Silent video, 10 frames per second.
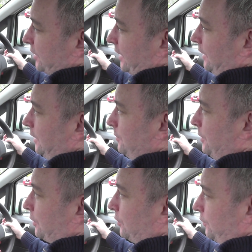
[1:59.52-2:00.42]
can get a little
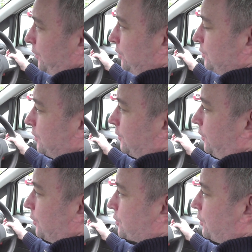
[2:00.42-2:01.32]
bit confused and
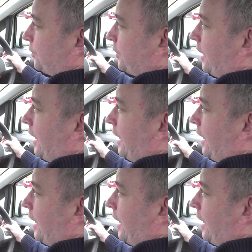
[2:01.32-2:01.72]
flustered